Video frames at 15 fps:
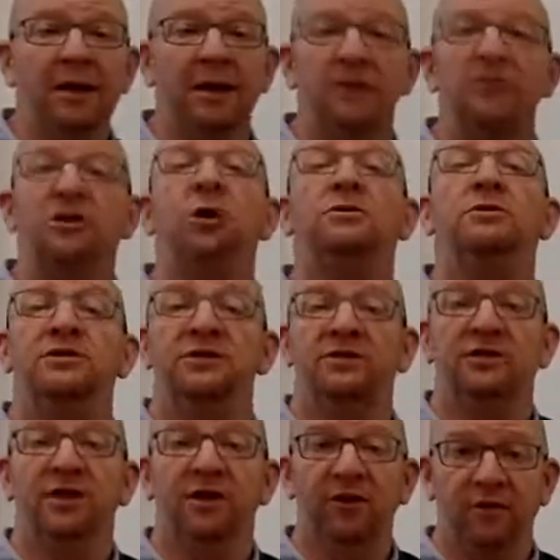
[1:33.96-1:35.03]
adults
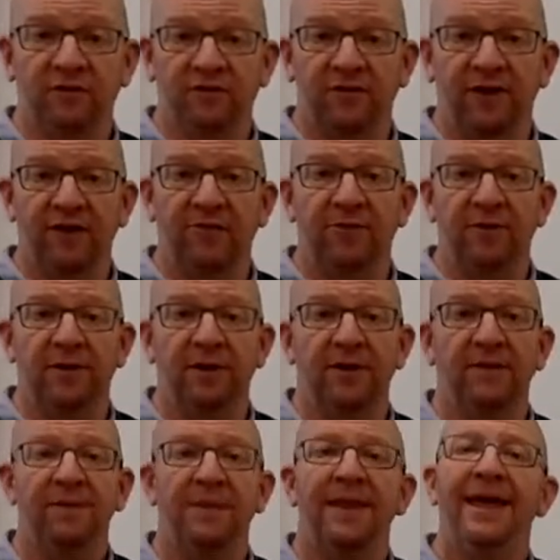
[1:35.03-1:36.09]
use Facebook.
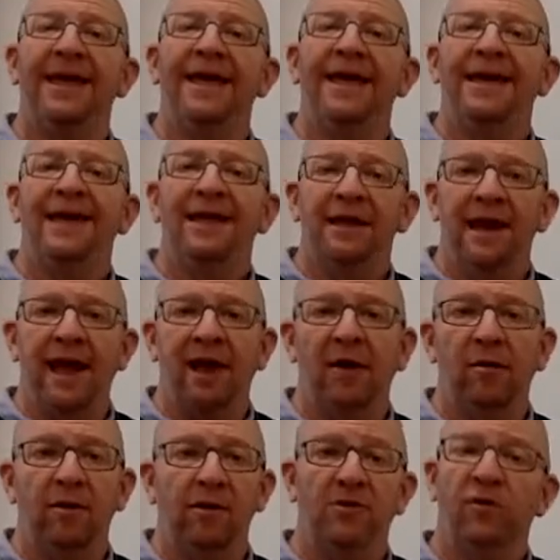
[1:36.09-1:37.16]
Now,
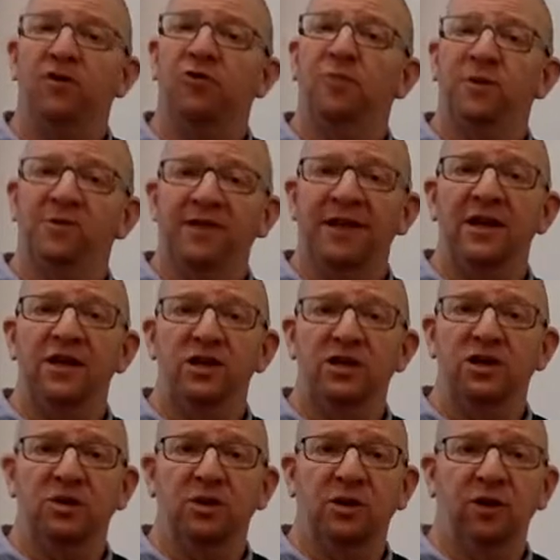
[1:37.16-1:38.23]
those percentages
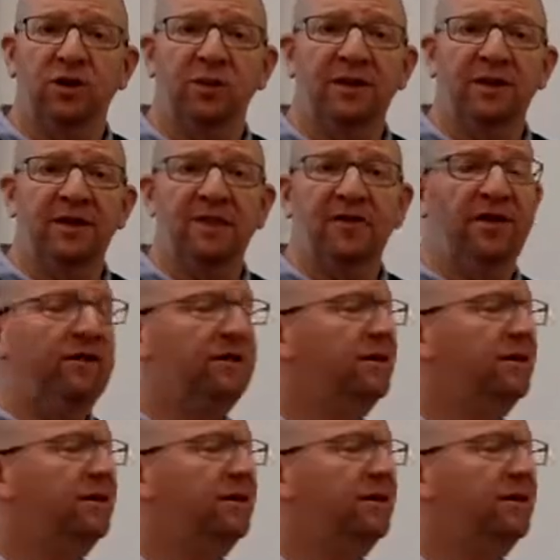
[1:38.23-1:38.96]
are a little bit different.